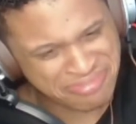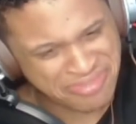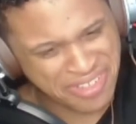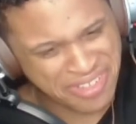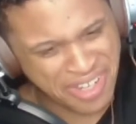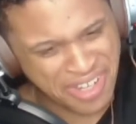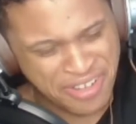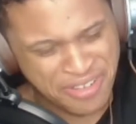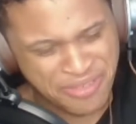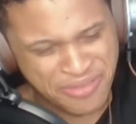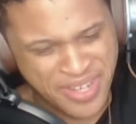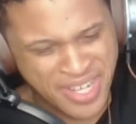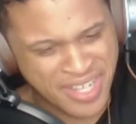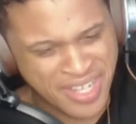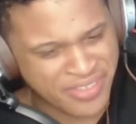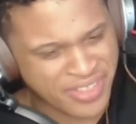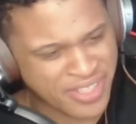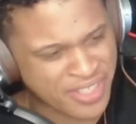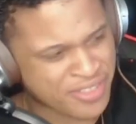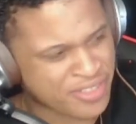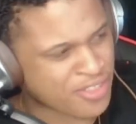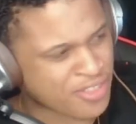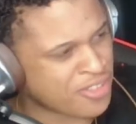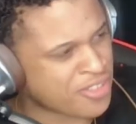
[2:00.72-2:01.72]
Oh wow, that
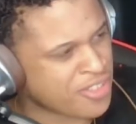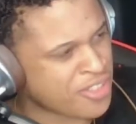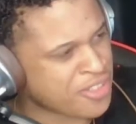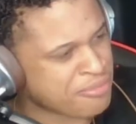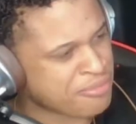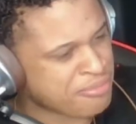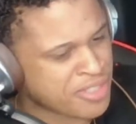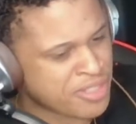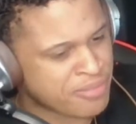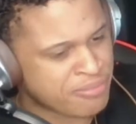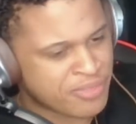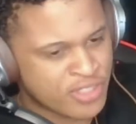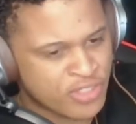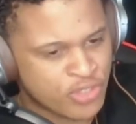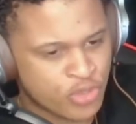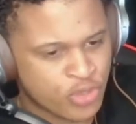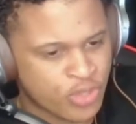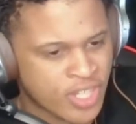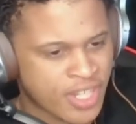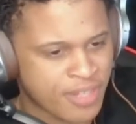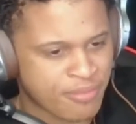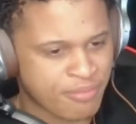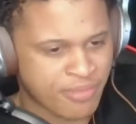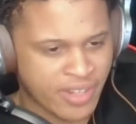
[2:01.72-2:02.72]
was going to be BB
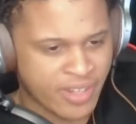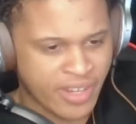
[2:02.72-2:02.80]
drop, but